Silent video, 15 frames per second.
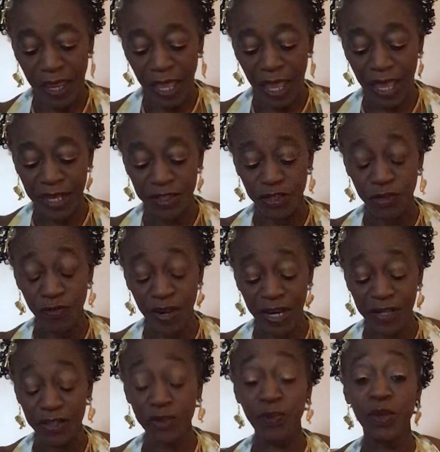And
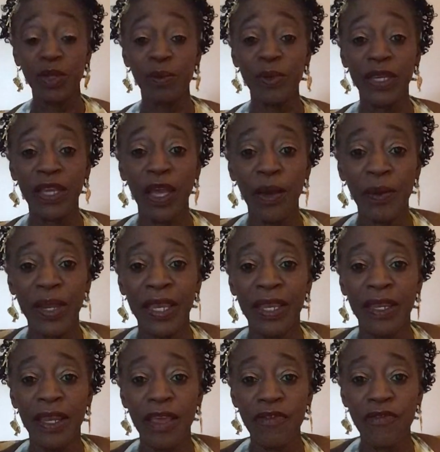Uranus will be
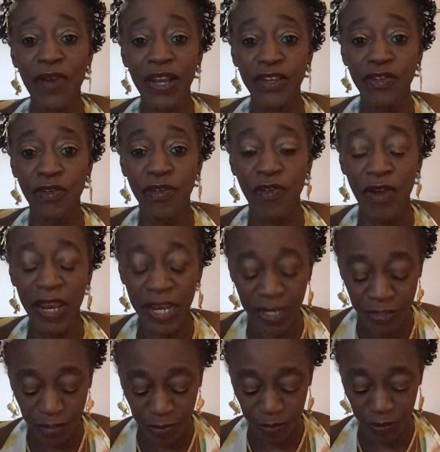going
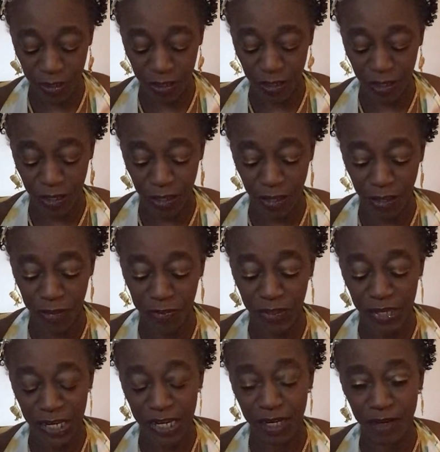retrograde, I
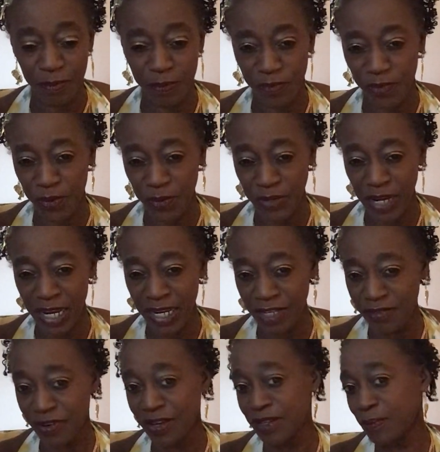think in a few days,
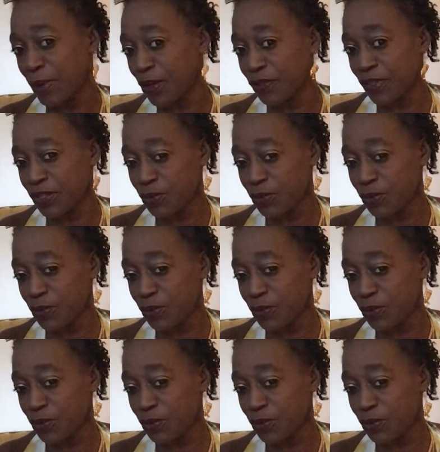around about the